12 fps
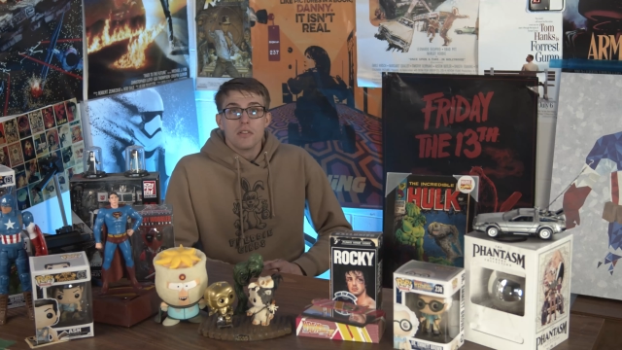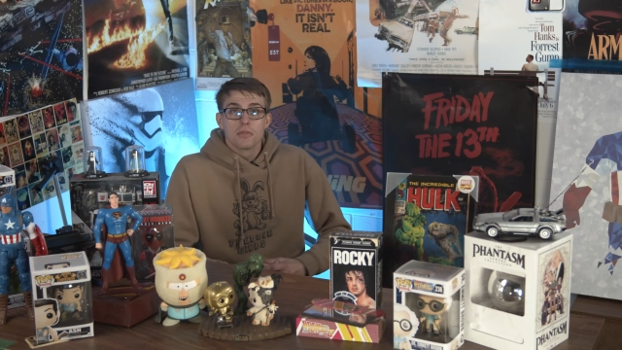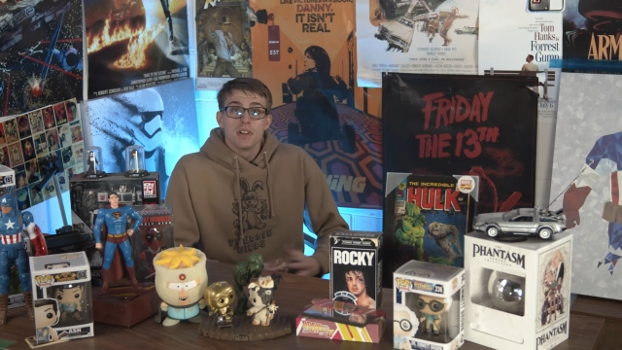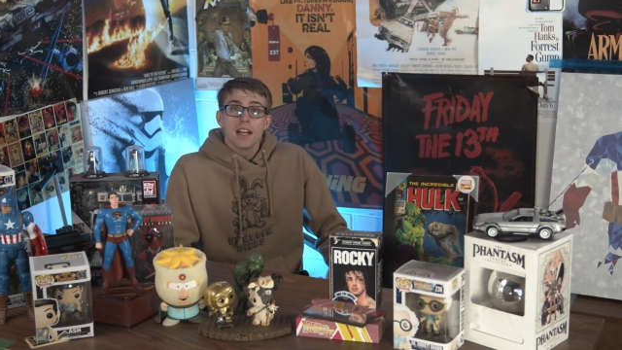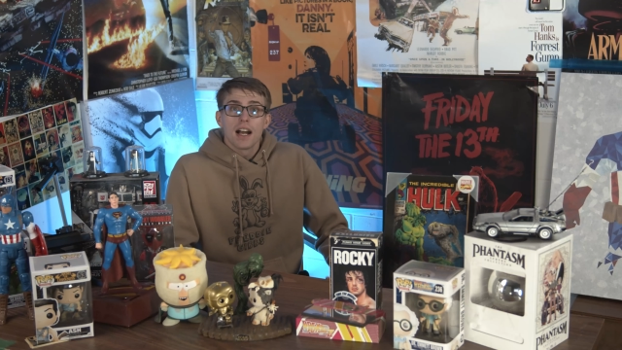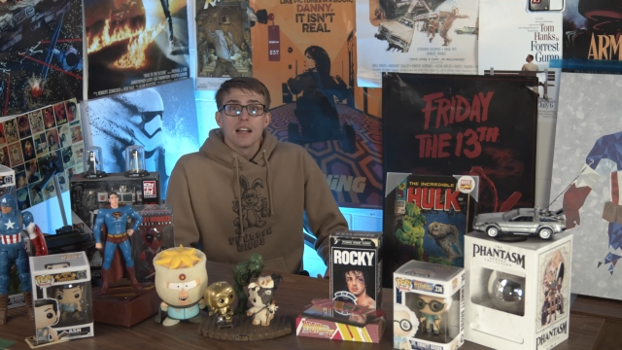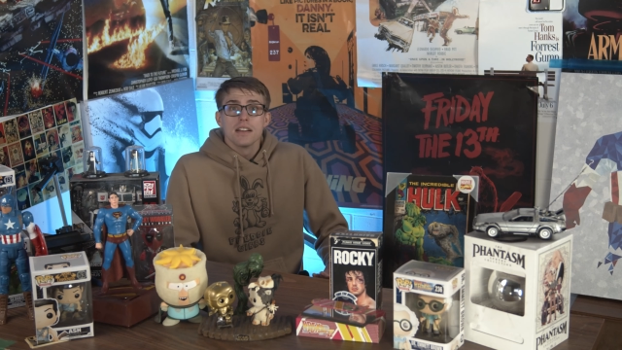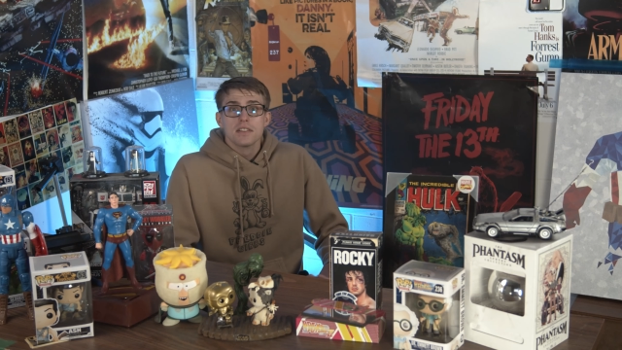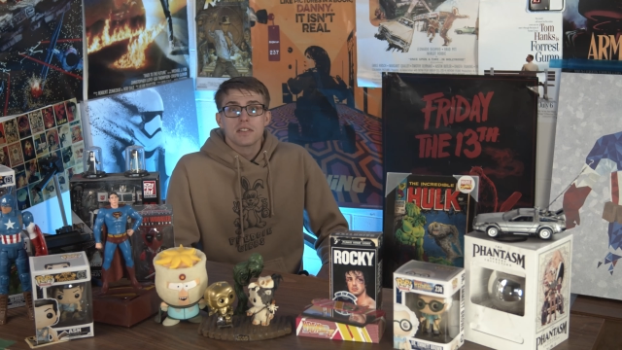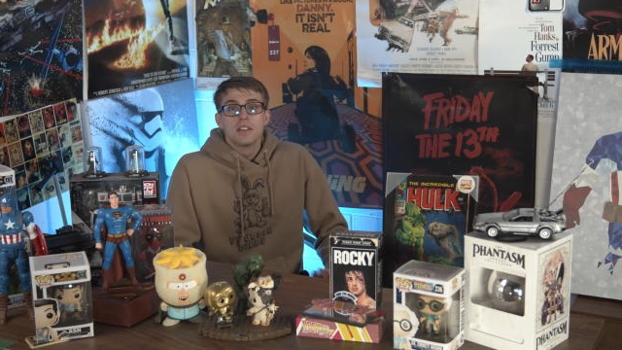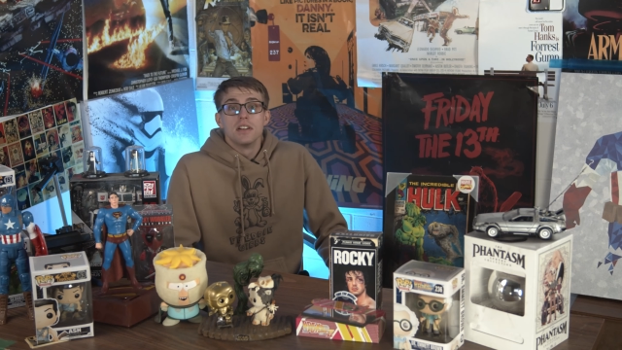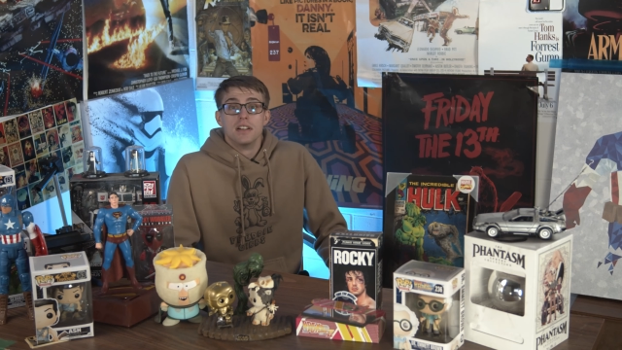Free Guy
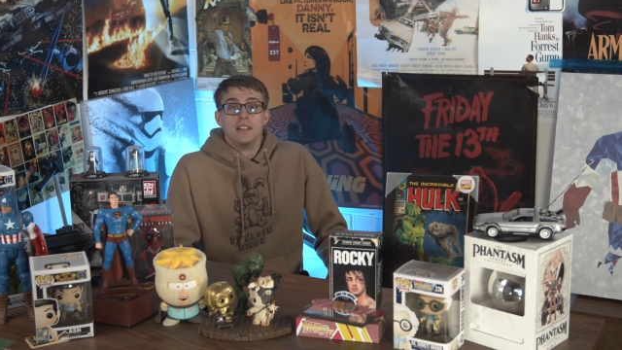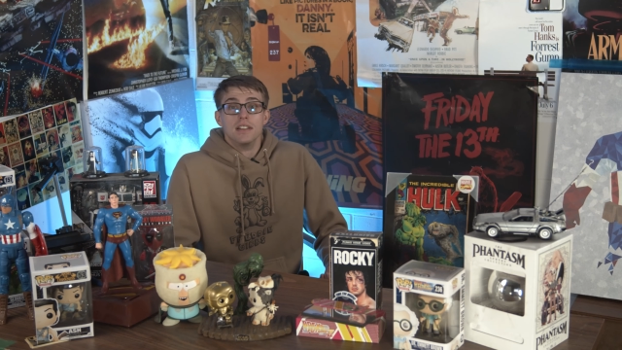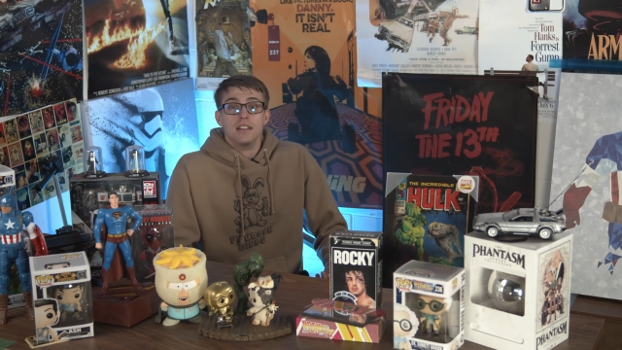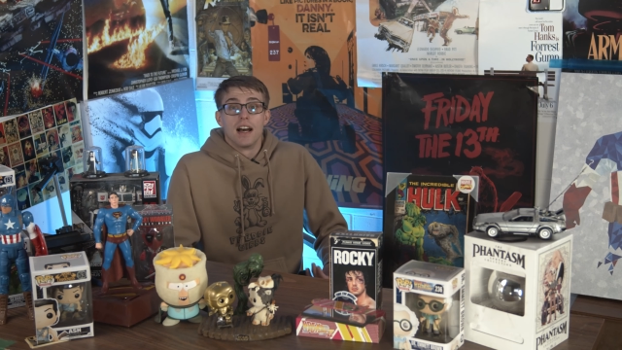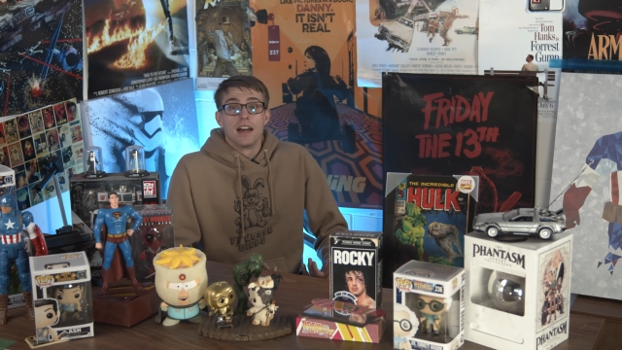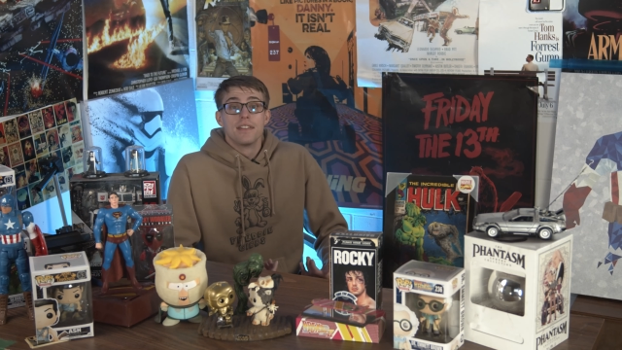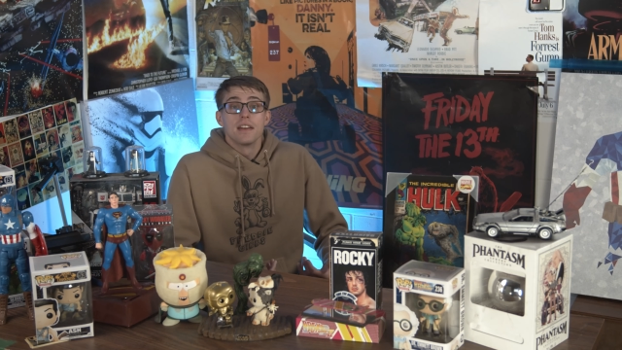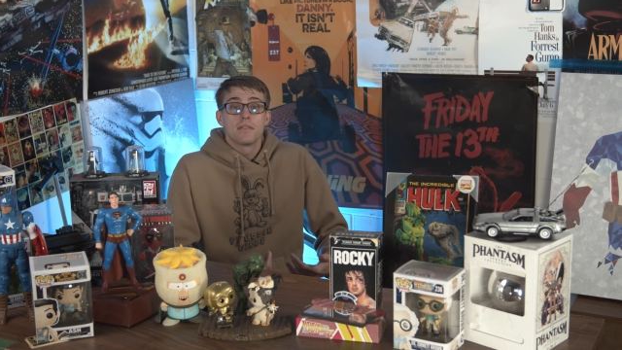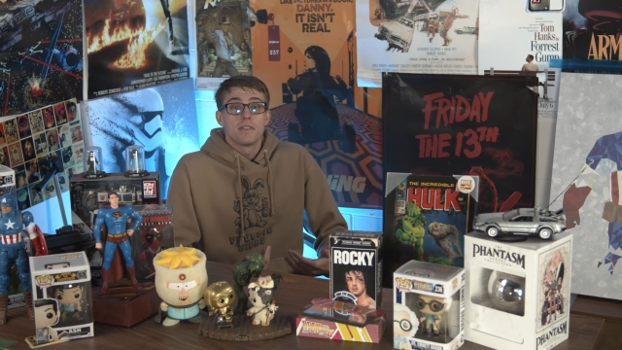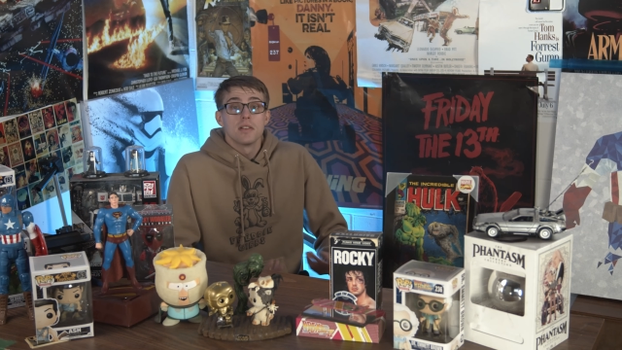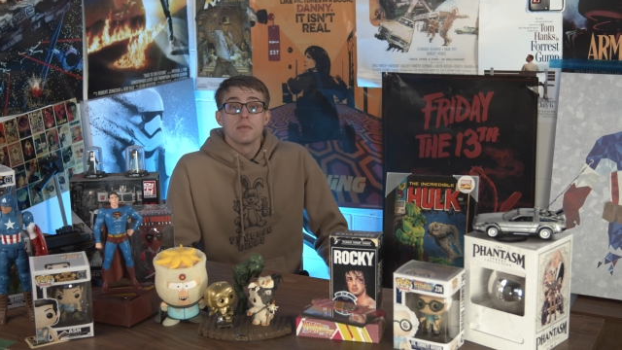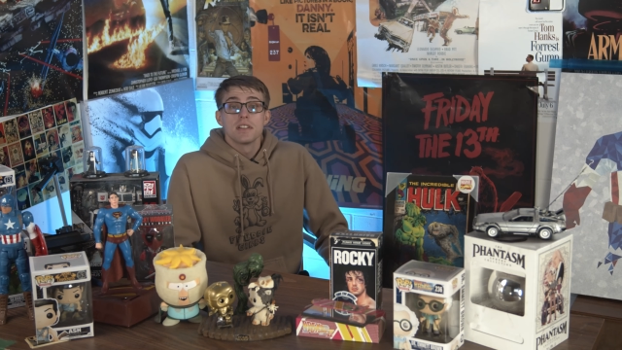is good. I
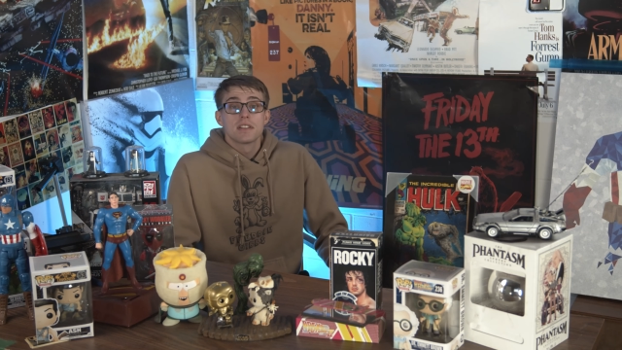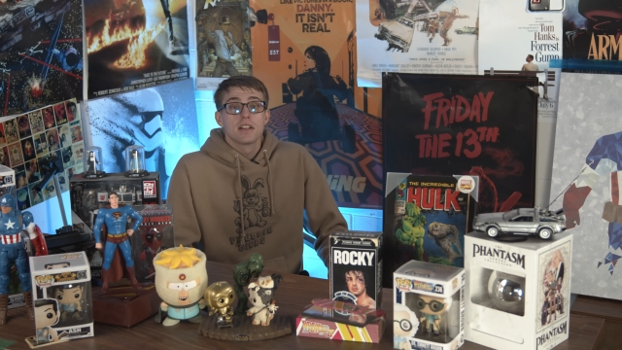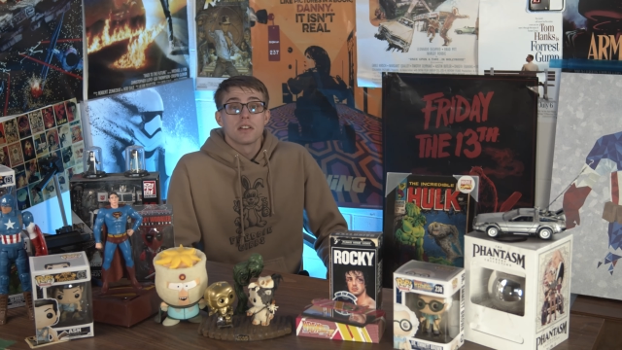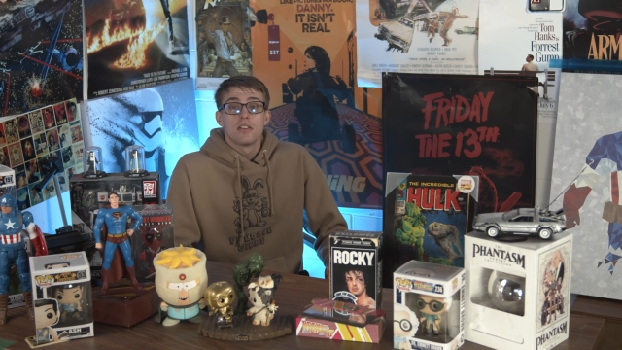think families can